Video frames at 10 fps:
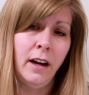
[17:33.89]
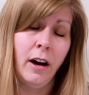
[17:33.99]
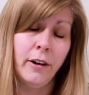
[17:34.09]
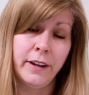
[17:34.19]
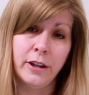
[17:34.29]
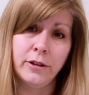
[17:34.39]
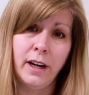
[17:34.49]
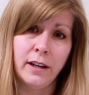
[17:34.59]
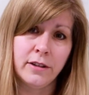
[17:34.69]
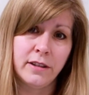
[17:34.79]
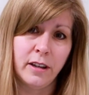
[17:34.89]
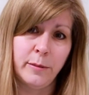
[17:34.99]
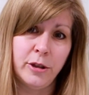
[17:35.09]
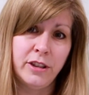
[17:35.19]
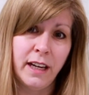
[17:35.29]
All the other colors are
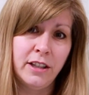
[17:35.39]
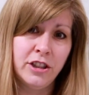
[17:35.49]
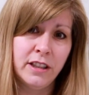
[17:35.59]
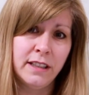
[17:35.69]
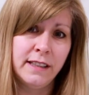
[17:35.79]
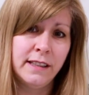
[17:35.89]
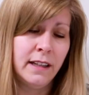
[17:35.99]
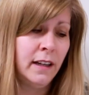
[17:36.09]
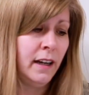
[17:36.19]
mutations.